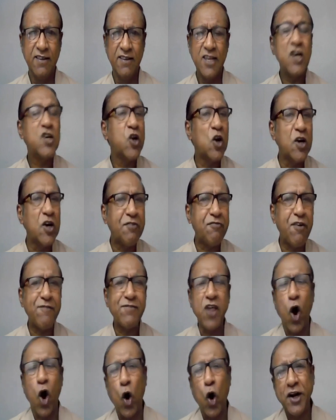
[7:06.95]
The
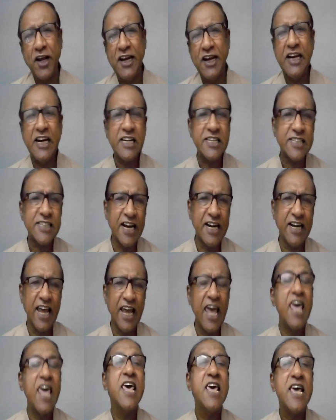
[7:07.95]
25th ordinary
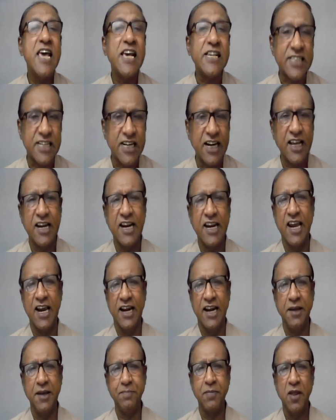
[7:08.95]
Sunday, yesterday
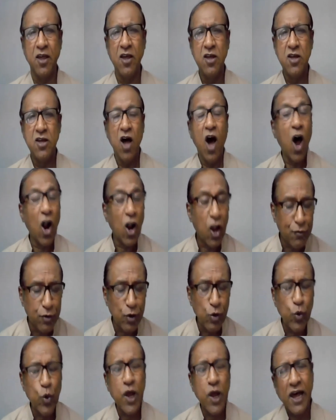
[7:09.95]
reading. All of
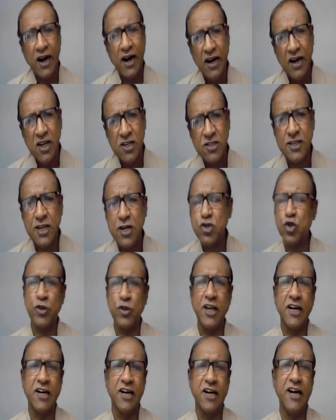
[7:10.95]
you would have listened to
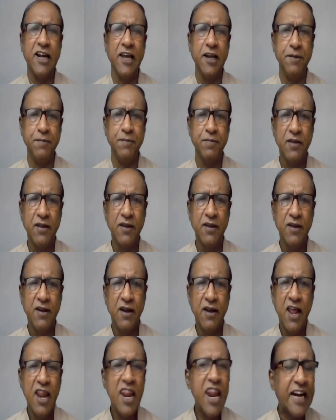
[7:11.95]
that reading.
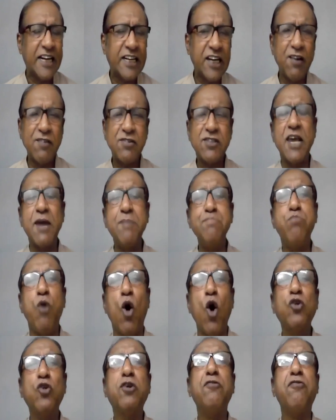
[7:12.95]
Letter of St.
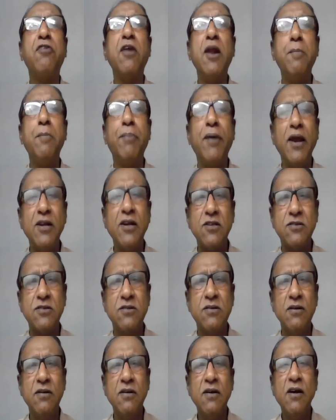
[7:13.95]
Paul to
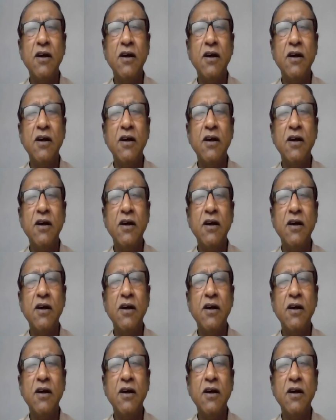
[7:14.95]
Philippians,